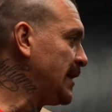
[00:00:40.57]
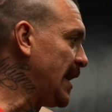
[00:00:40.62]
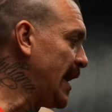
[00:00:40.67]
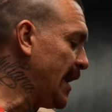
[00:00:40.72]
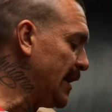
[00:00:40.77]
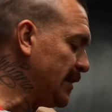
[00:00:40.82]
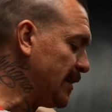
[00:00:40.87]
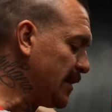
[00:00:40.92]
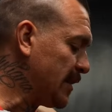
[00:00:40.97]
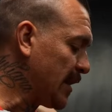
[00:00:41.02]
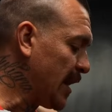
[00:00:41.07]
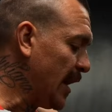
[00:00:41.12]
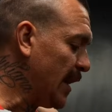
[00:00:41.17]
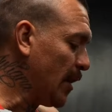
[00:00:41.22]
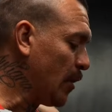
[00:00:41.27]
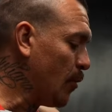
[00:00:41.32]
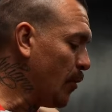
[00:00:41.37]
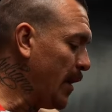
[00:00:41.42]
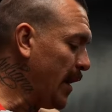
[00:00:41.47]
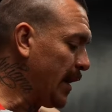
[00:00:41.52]
hands. It's kind of
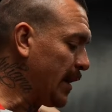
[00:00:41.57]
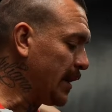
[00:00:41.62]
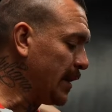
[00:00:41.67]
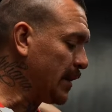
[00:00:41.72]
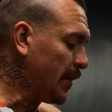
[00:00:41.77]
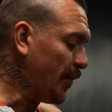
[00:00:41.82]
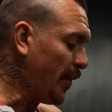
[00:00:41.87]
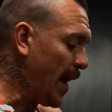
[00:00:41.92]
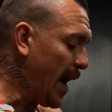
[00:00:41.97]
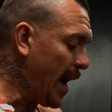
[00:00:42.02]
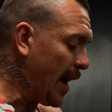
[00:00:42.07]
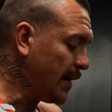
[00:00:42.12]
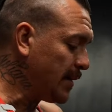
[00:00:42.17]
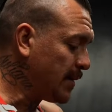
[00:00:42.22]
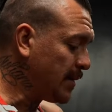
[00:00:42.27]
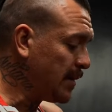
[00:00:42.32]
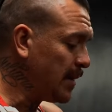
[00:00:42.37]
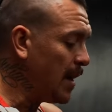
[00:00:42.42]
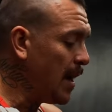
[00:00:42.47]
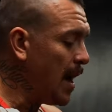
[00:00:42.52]
quick, it's
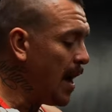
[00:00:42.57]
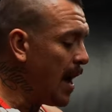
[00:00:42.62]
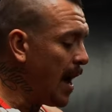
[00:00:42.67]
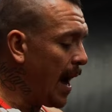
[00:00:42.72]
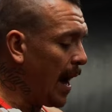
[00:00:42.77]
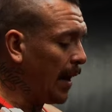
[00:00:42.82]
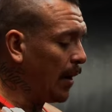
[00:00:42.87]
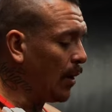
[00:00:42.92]
fast. I